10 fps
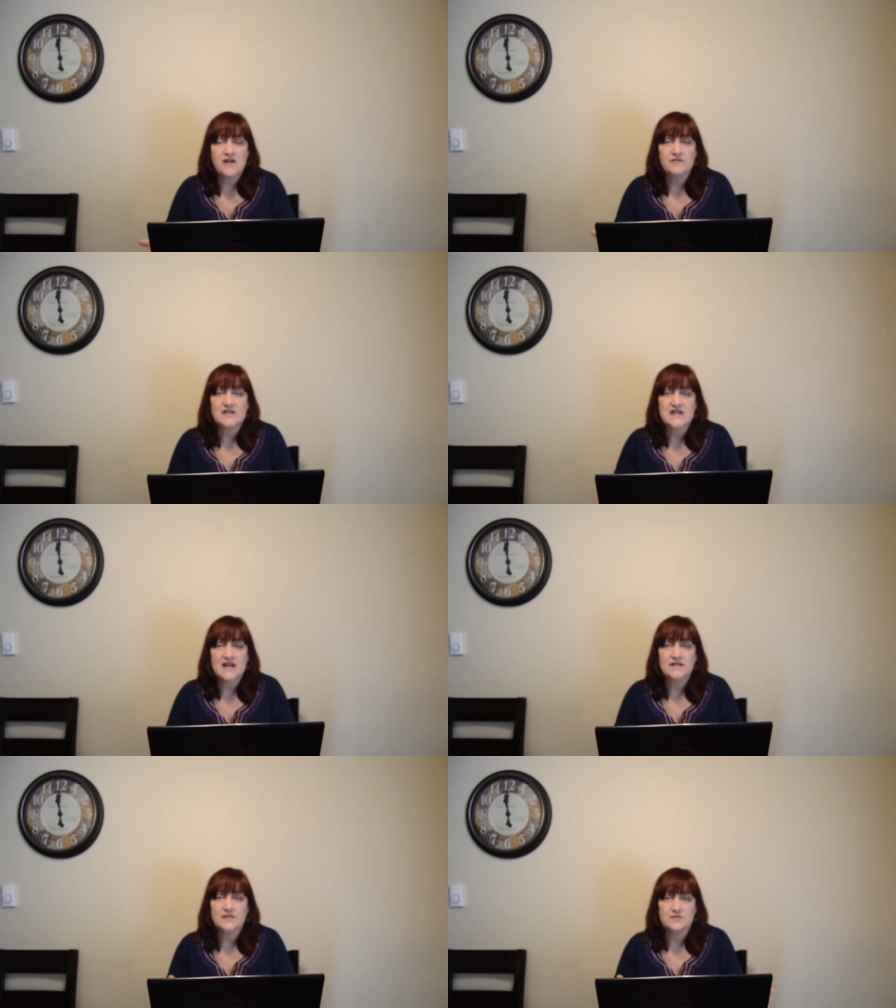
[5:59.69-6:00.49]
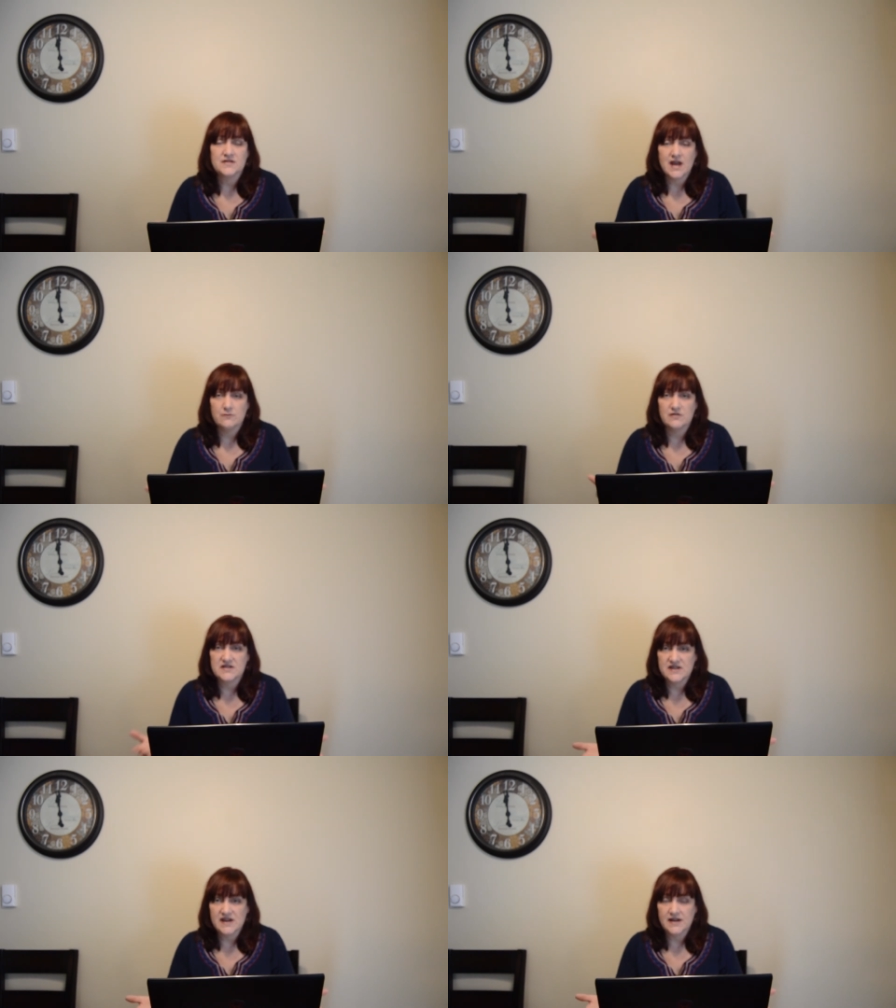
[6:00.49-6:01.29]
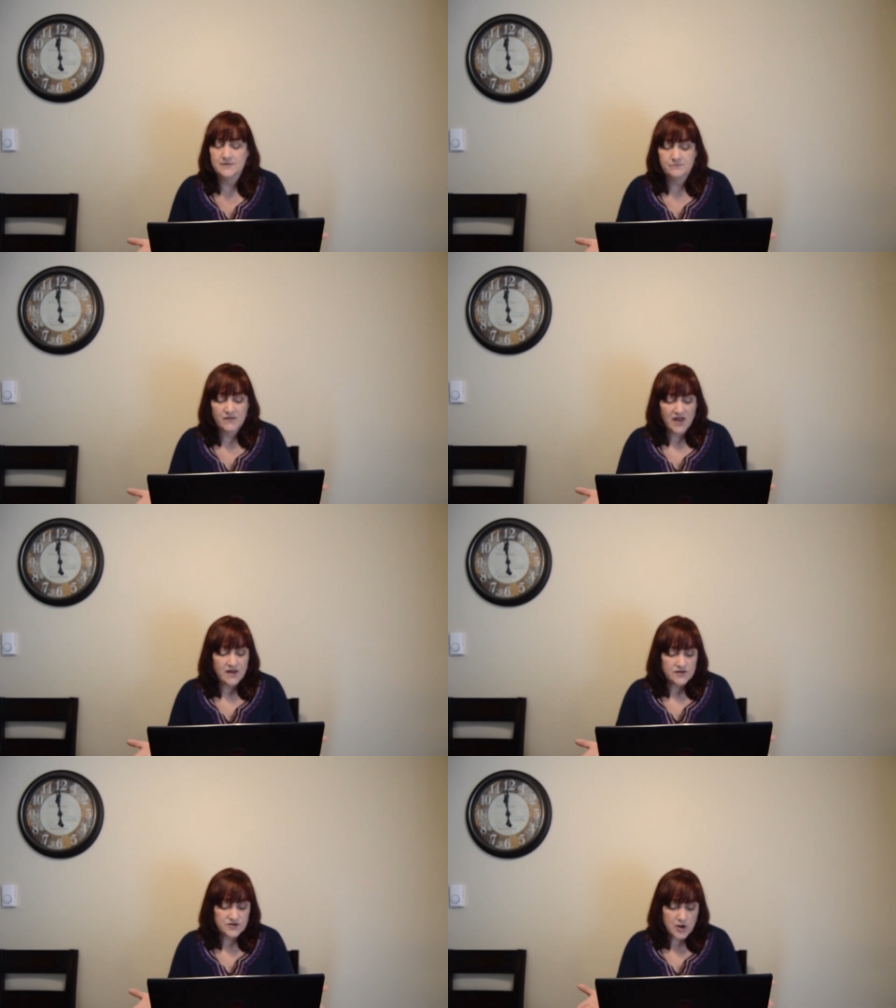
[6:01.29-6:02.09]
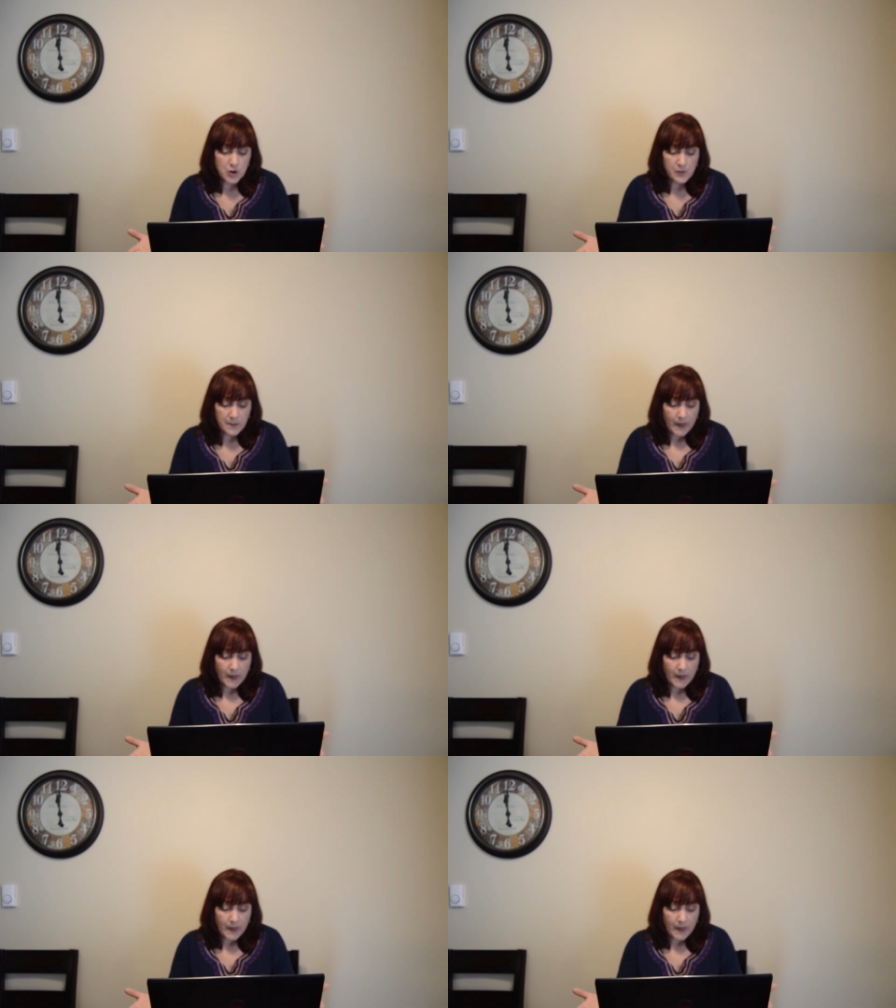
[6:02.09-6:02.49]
every 10 years that we're seeing. So